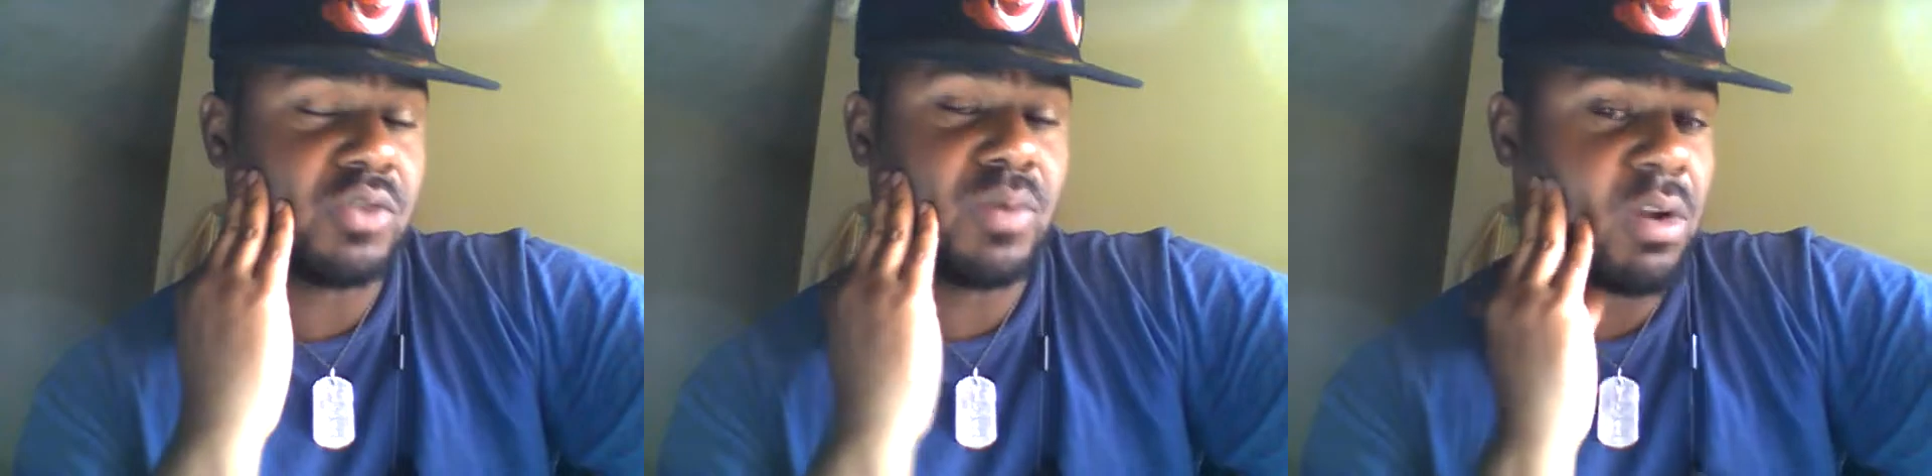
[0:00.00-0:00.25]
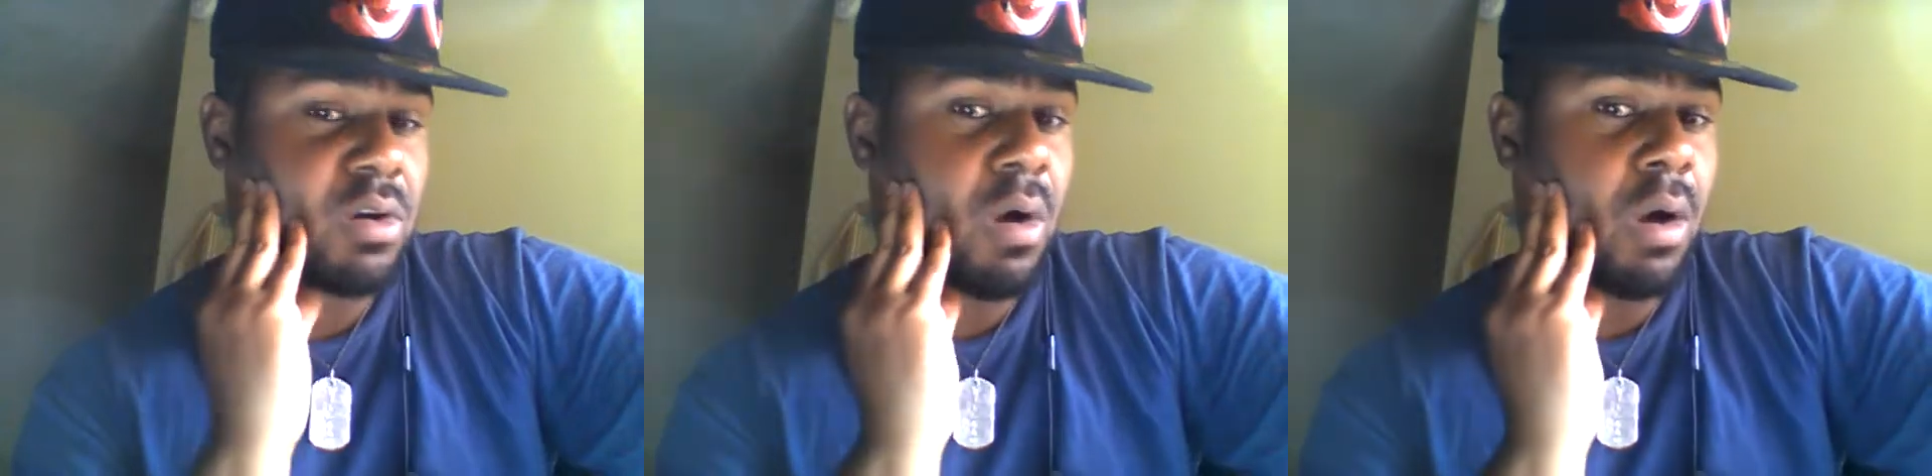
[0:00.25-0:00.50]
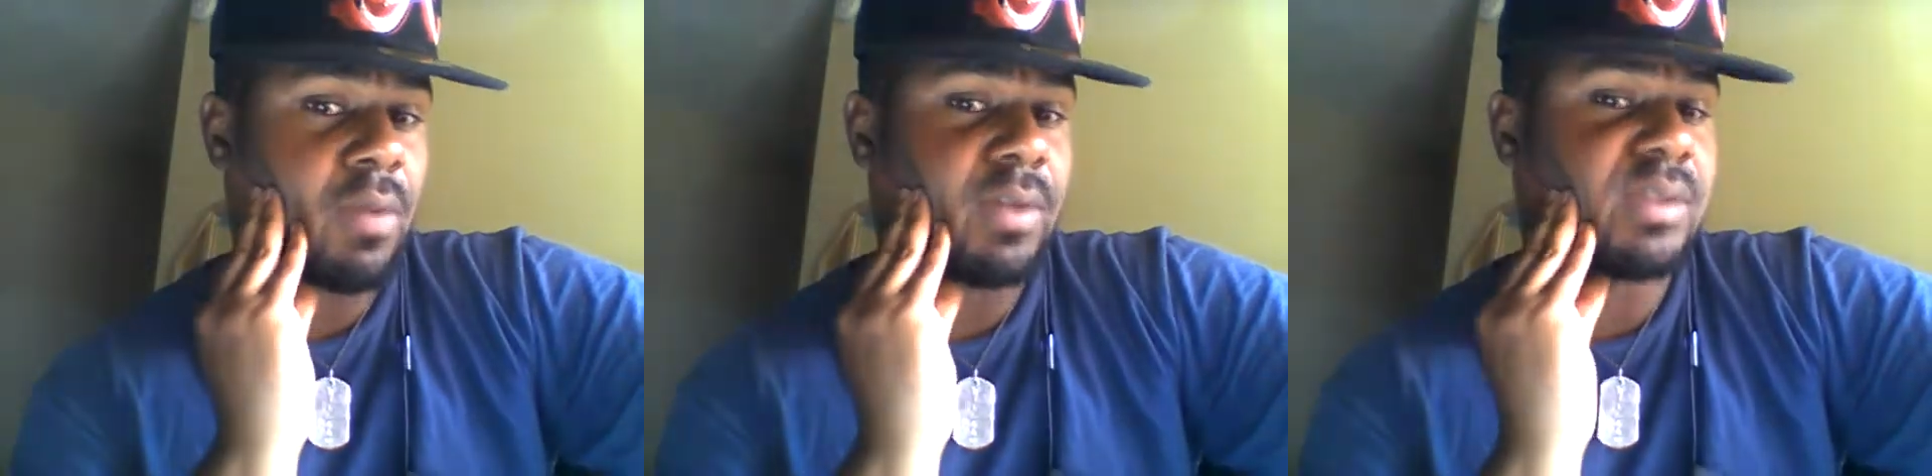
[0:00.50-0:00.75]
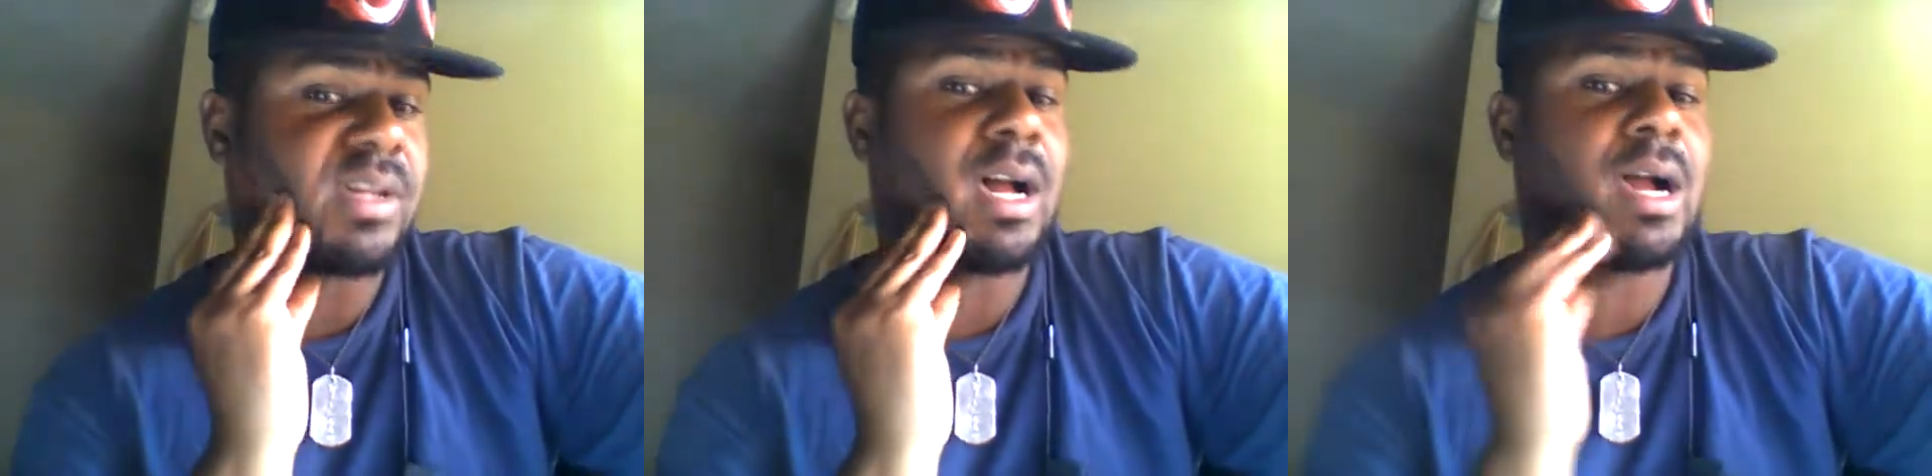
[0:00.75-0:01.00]
you hear all the
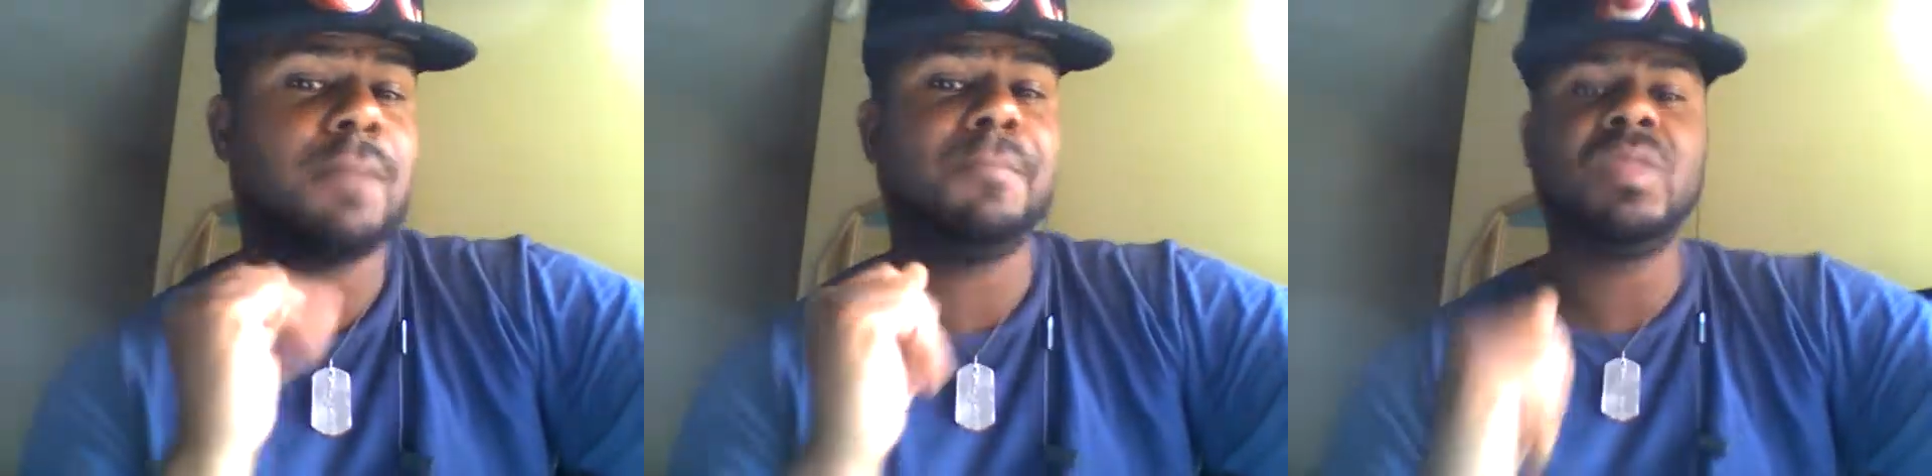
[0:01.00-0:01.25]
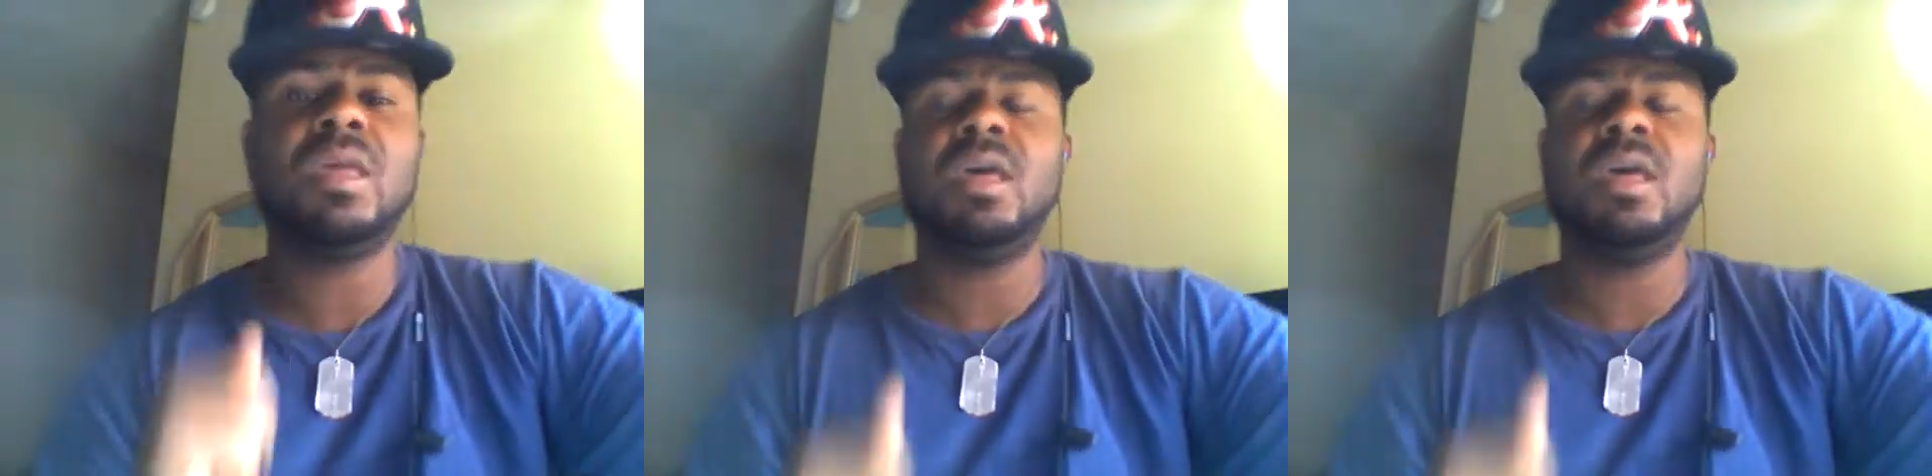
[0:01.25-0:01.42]
time,